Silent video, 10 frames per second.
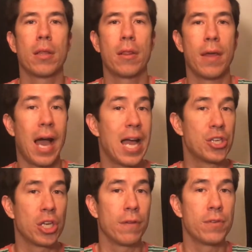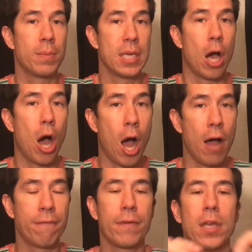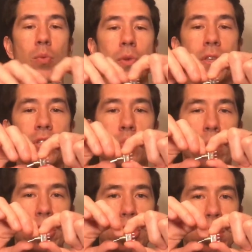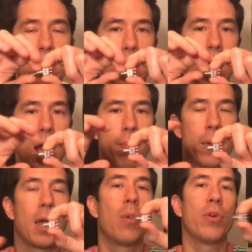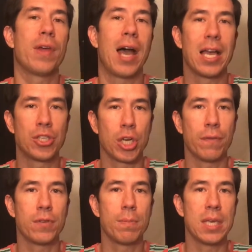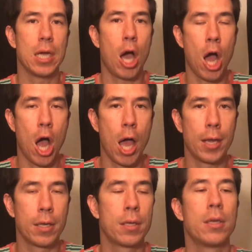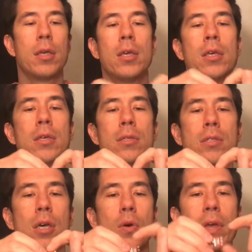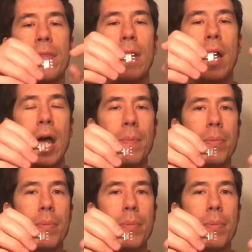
the high shelf to be off, and when the switch is up, I want the high shelf to be on. So in the up